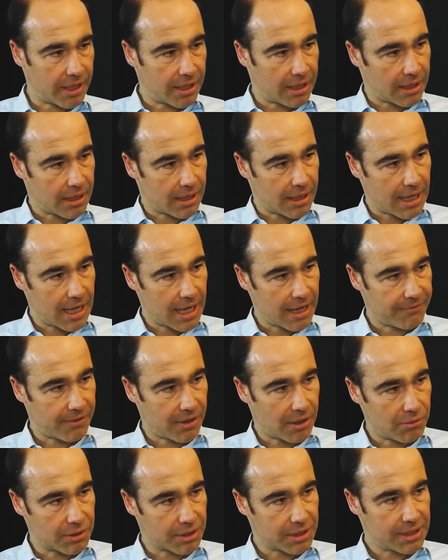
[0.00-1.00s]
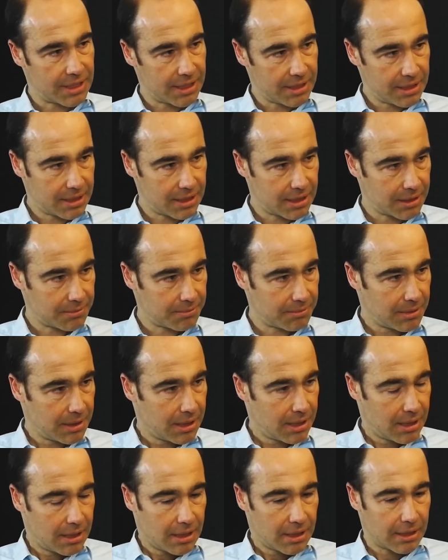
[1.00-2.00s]
we have our system
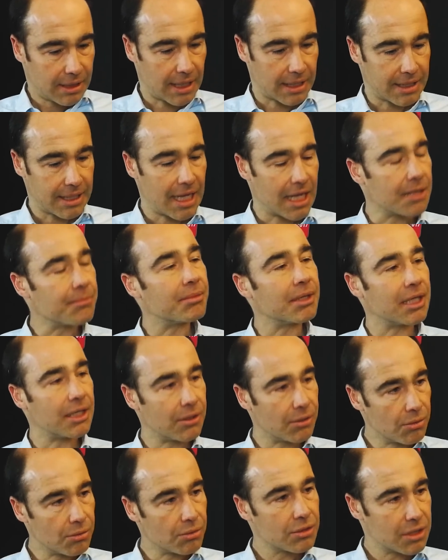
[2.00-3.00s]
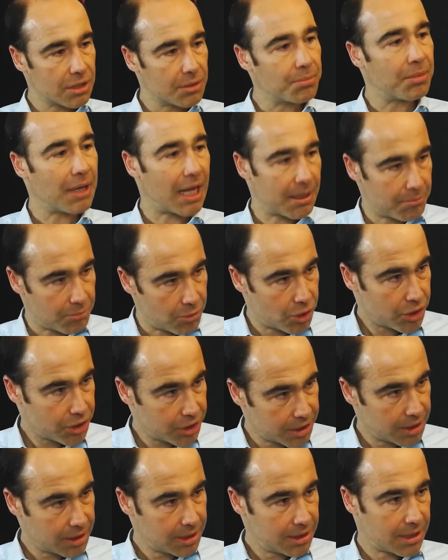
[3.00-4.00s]
that can be used by
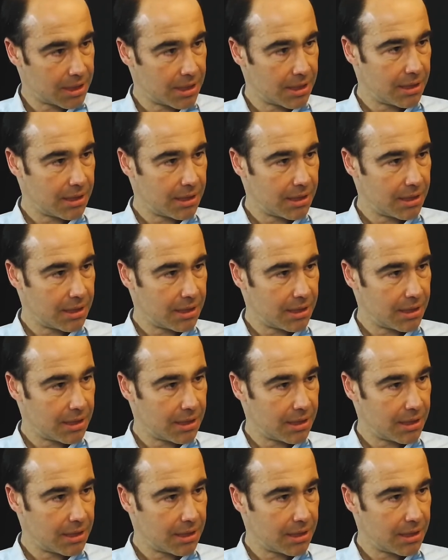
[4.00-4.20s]
merchants,